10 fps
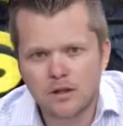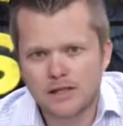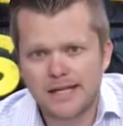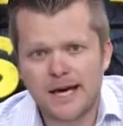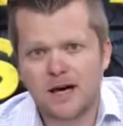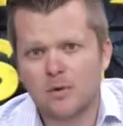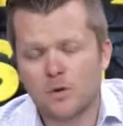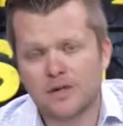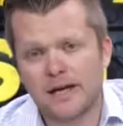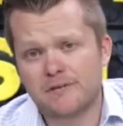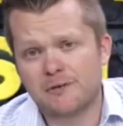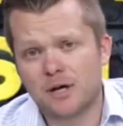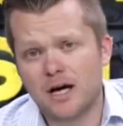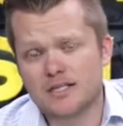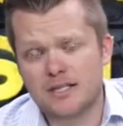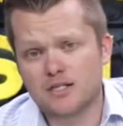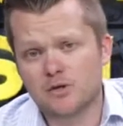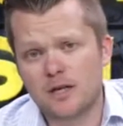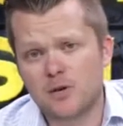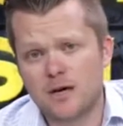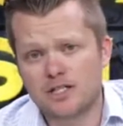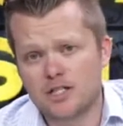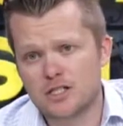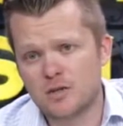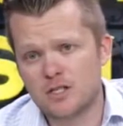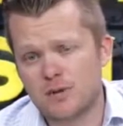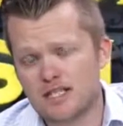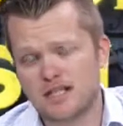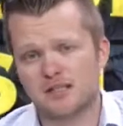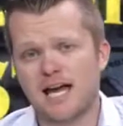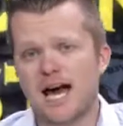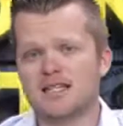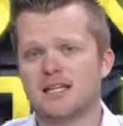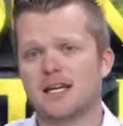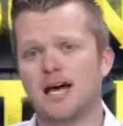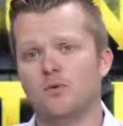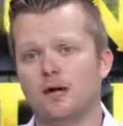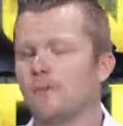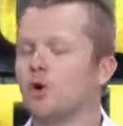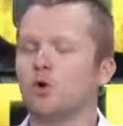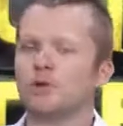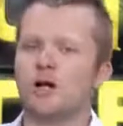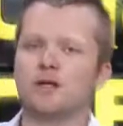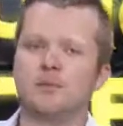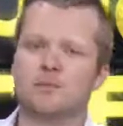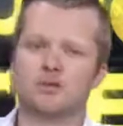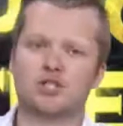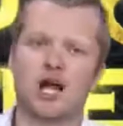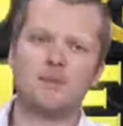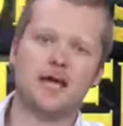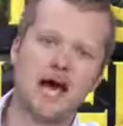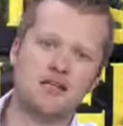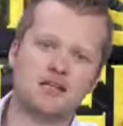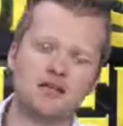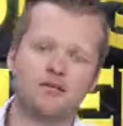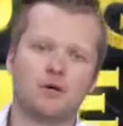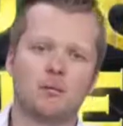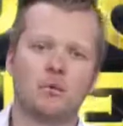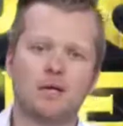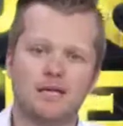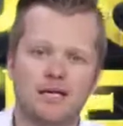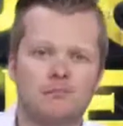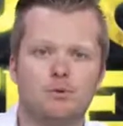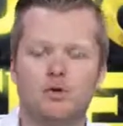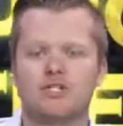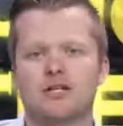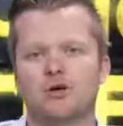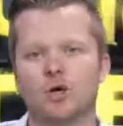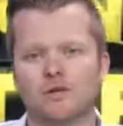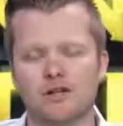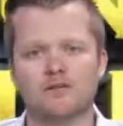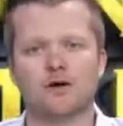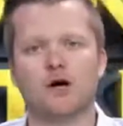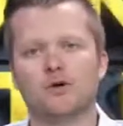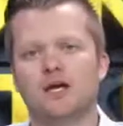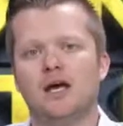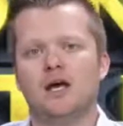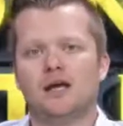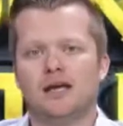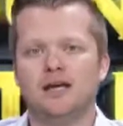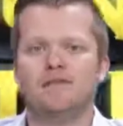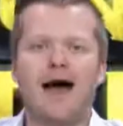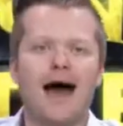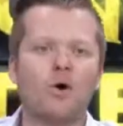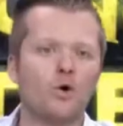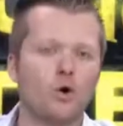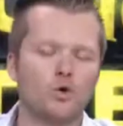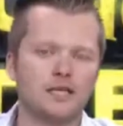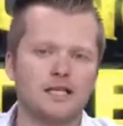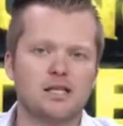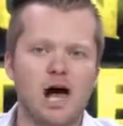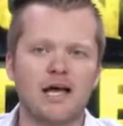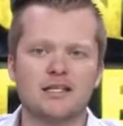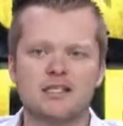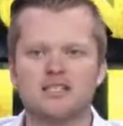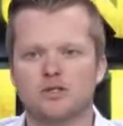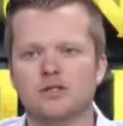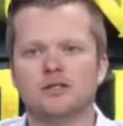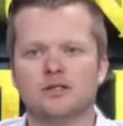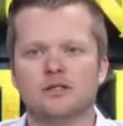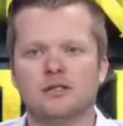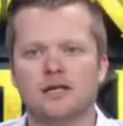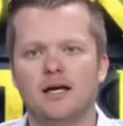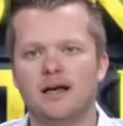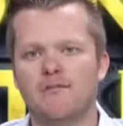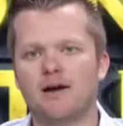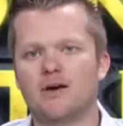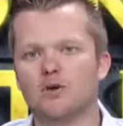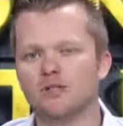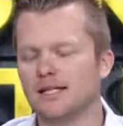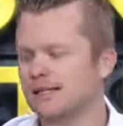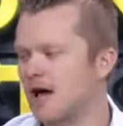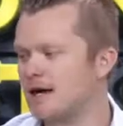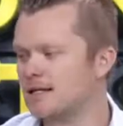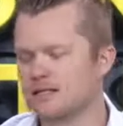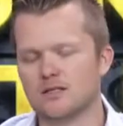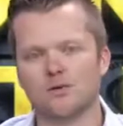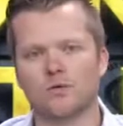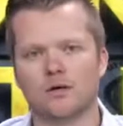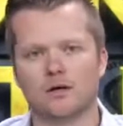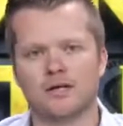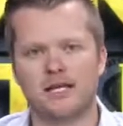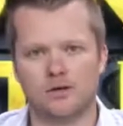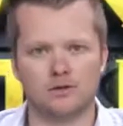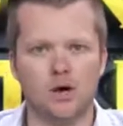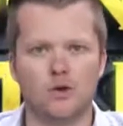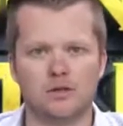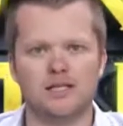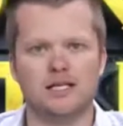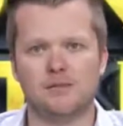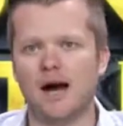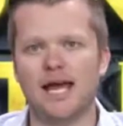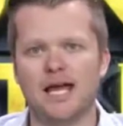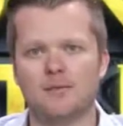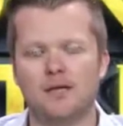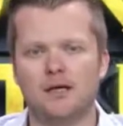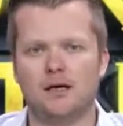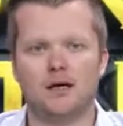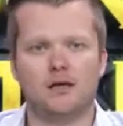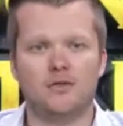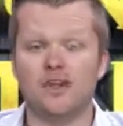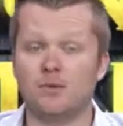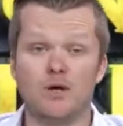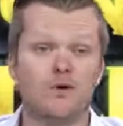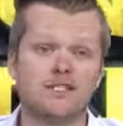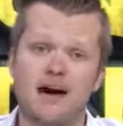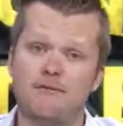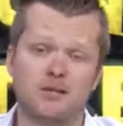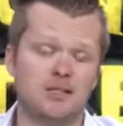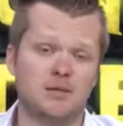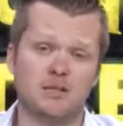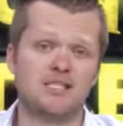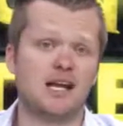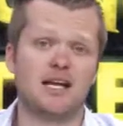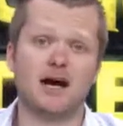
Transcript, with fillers: Yeah, well, like for us, that's a great question. So he's basically asking, hey, when I'm cold calling people, should I be asking for an appointment in person or over the phone? If our only clients, you can, if our only clients were here locally in Miami, then we would definitely be setting up